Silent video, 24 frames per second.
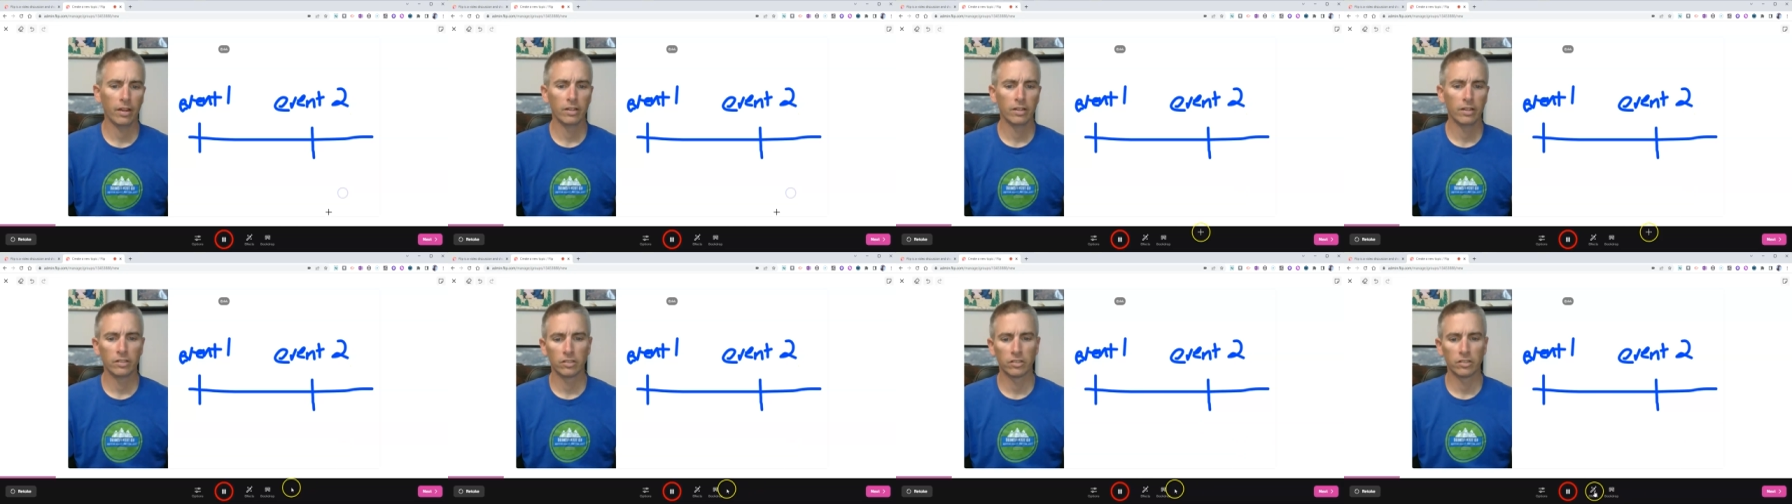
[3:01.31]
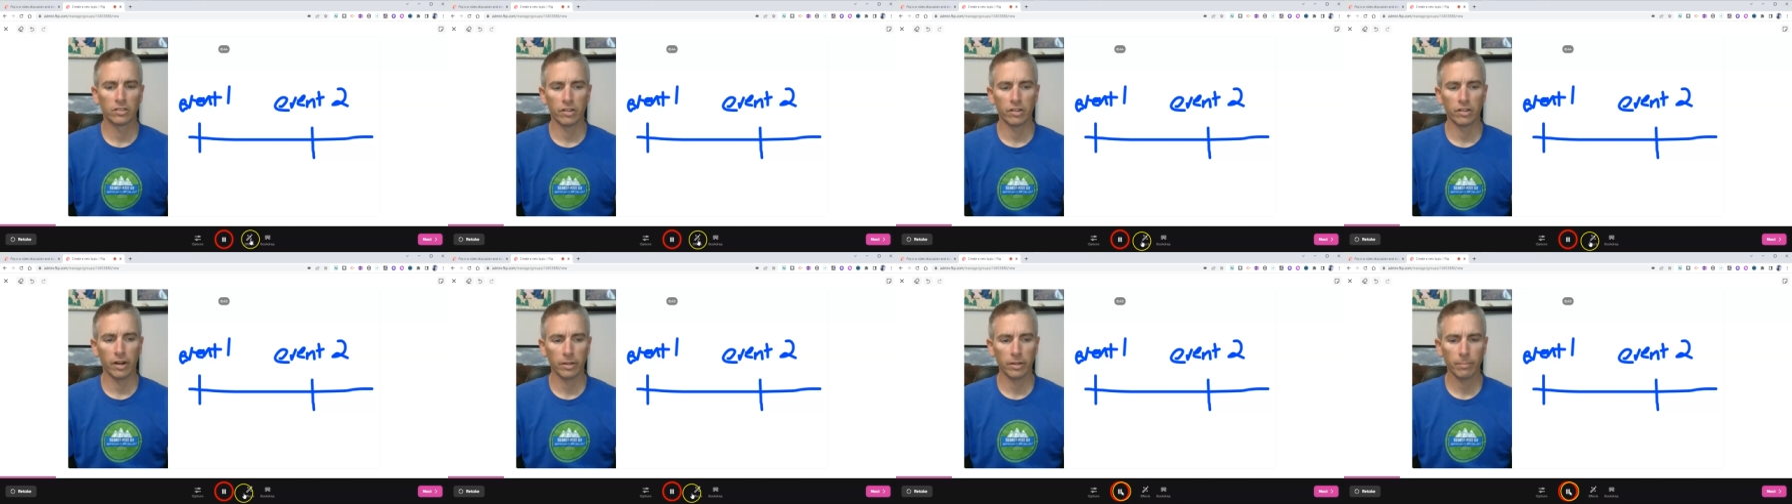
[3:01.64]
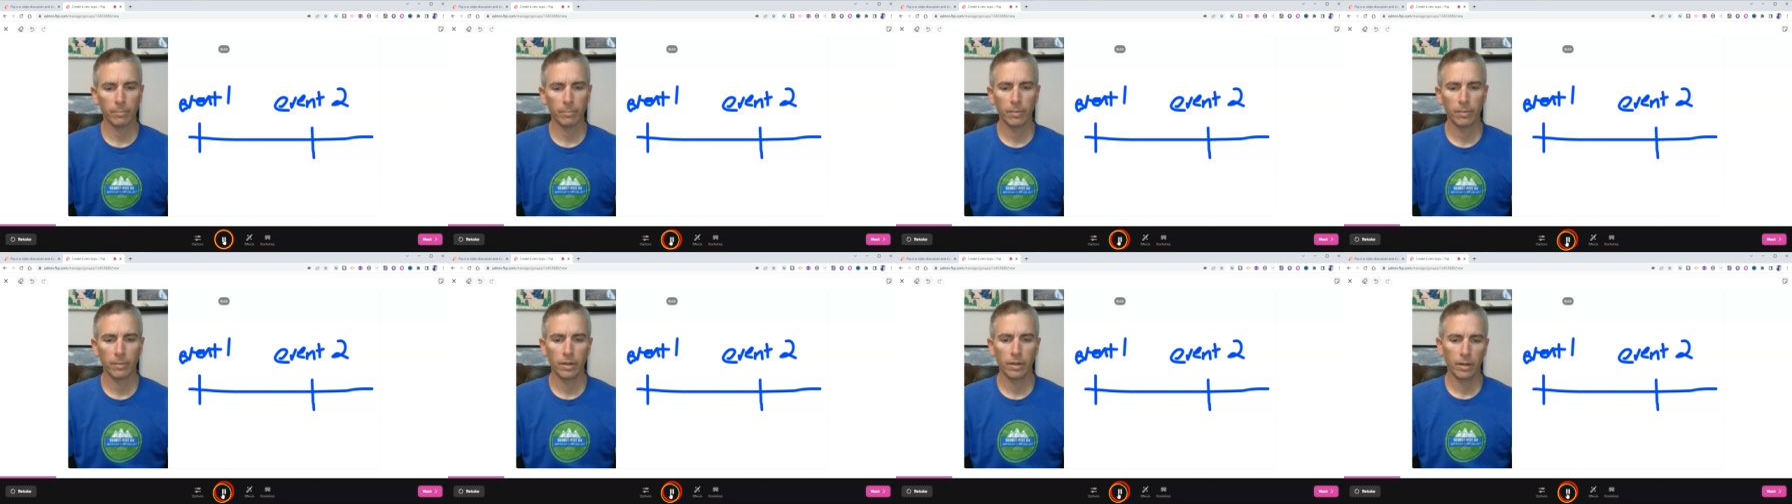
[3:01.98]
setting.
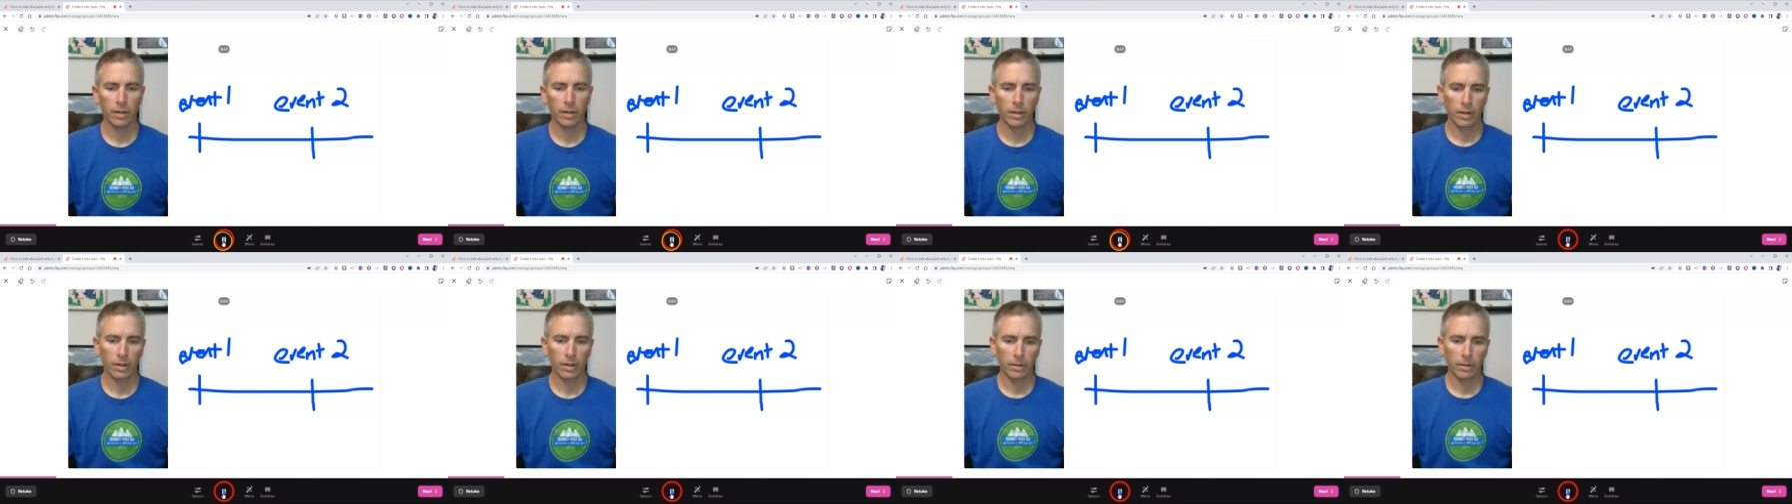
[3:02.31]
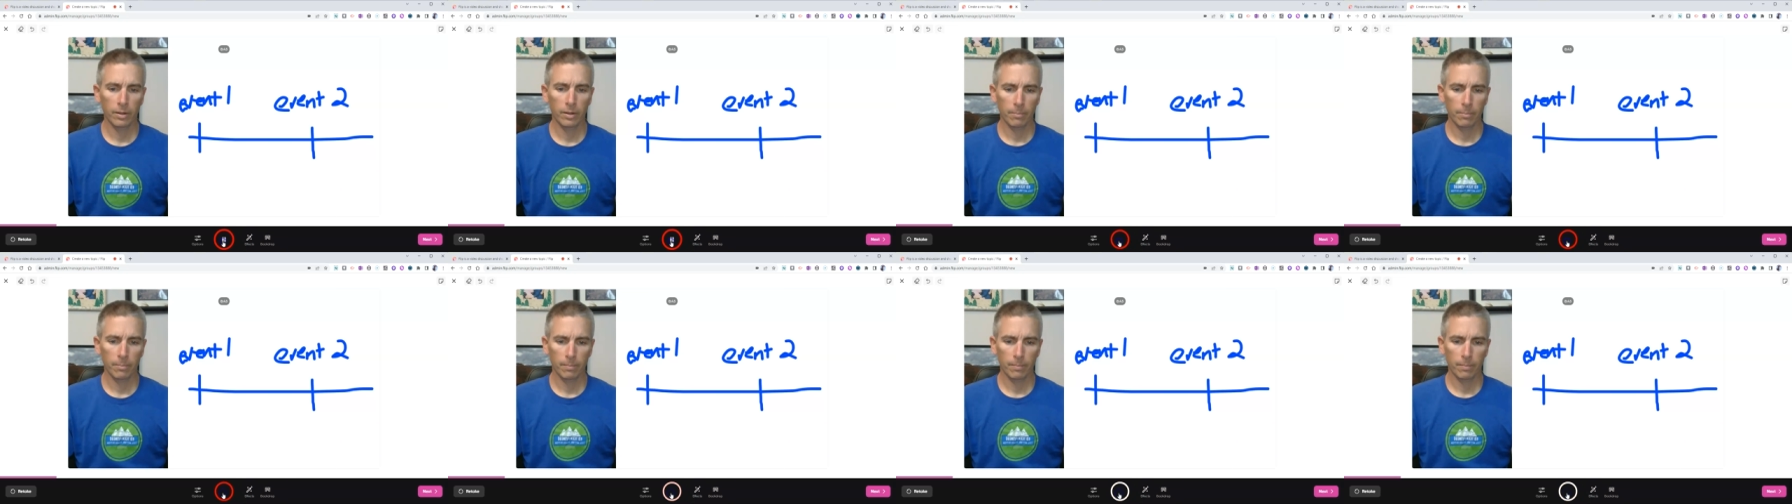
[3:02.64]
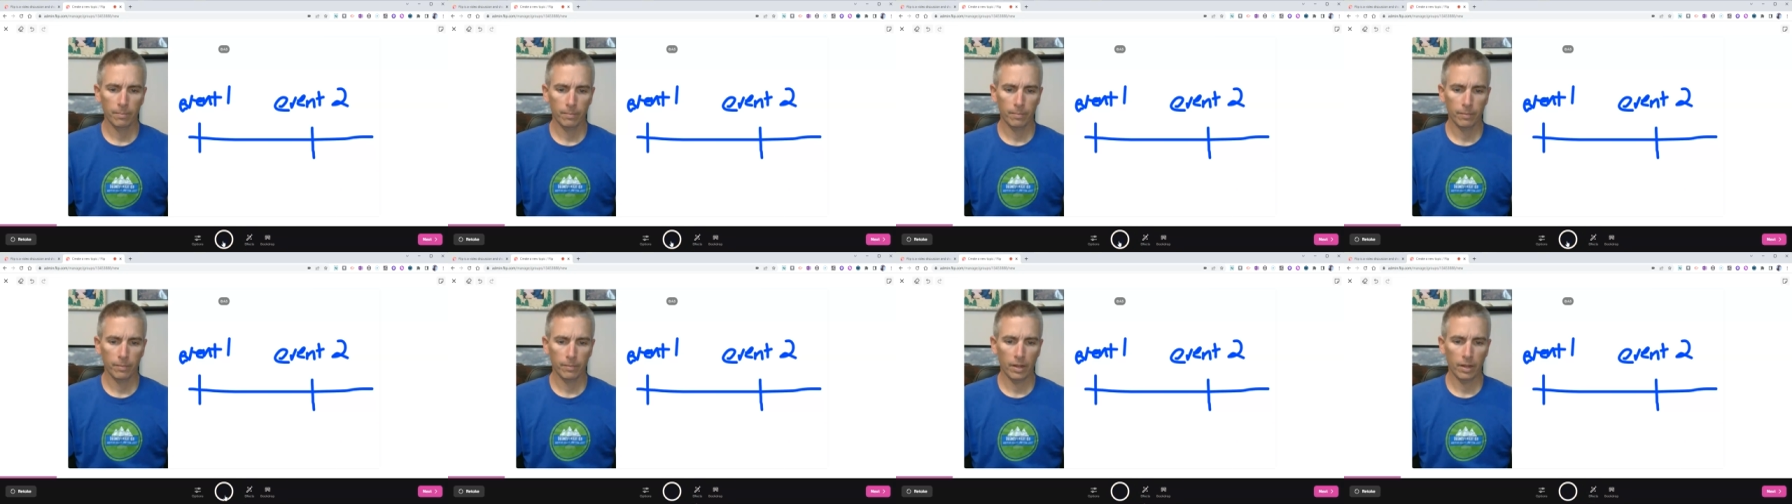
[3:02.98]

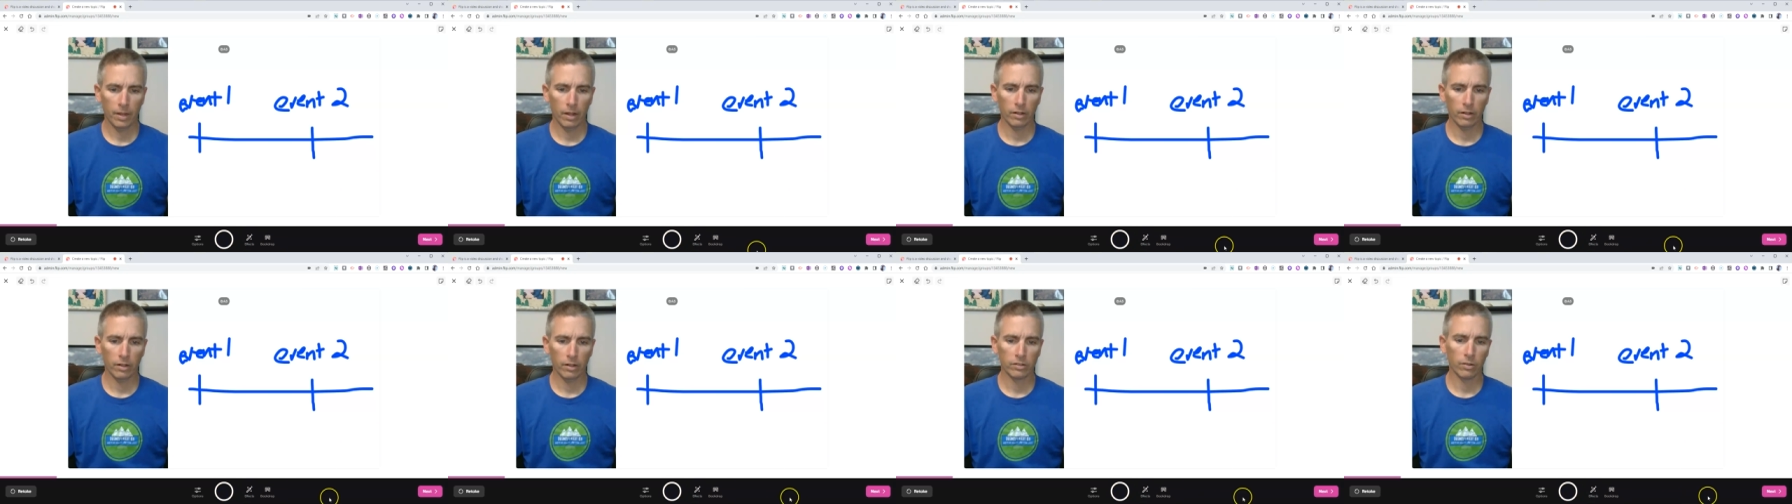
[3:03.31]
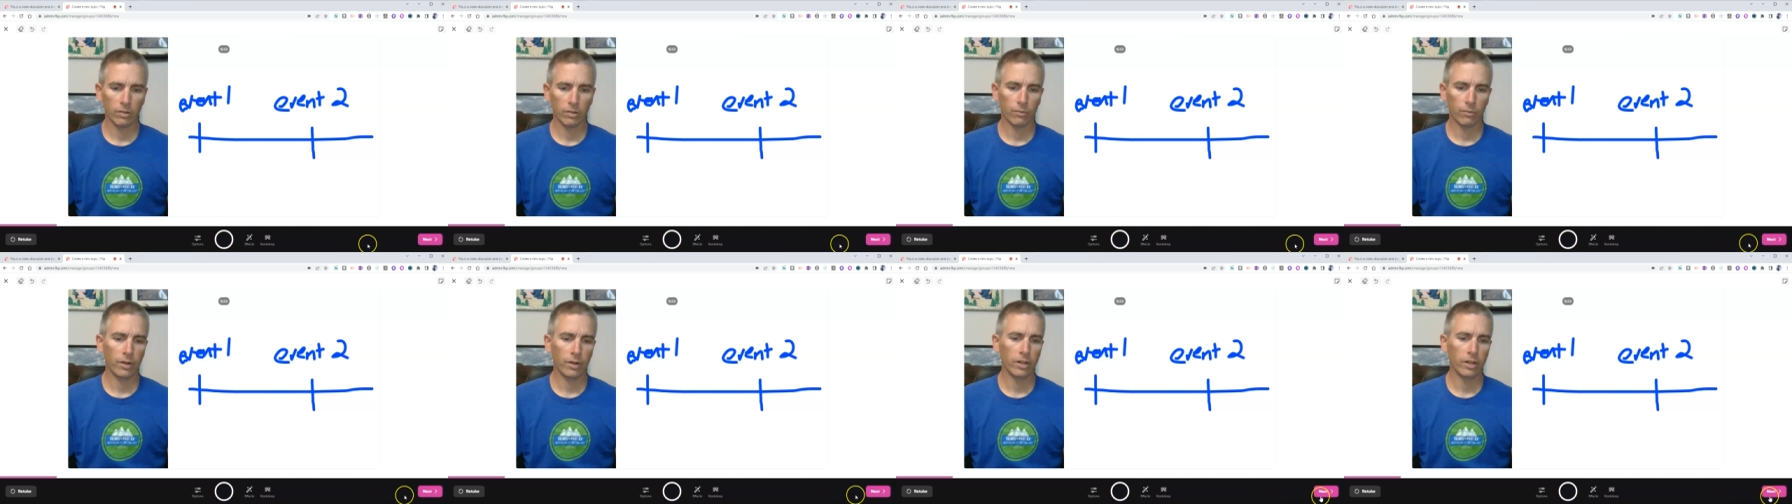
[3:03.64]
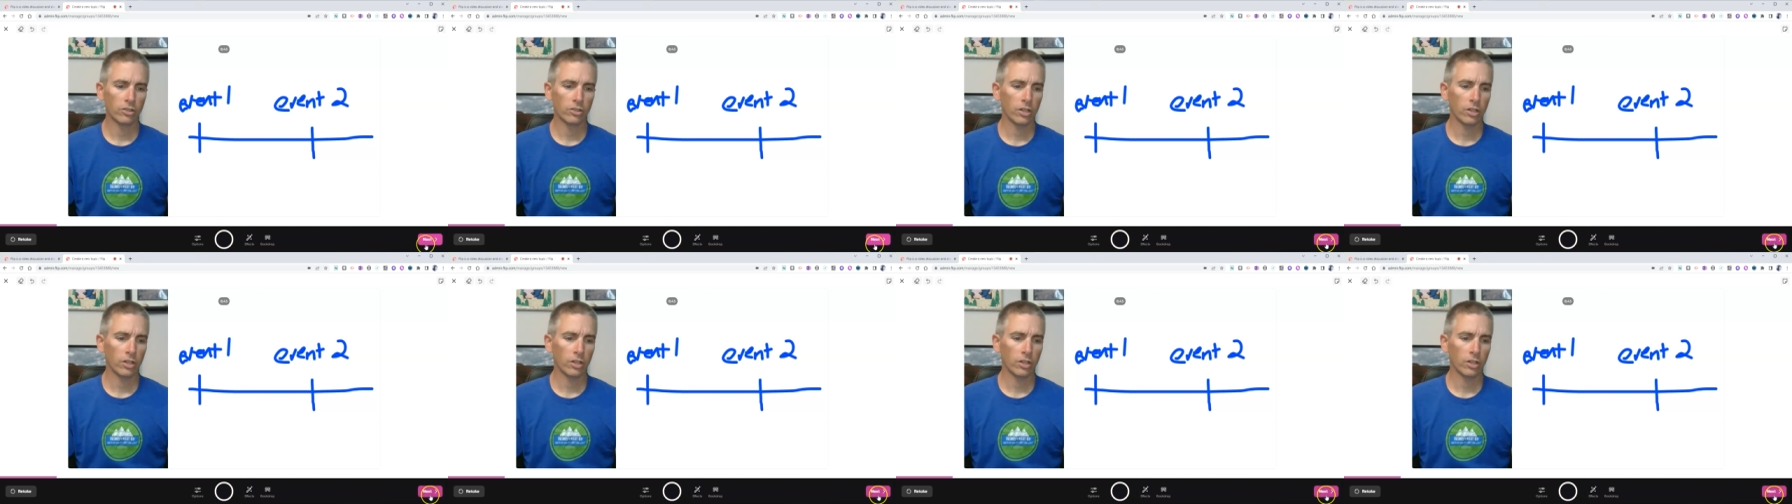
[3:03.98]
Now, let's finish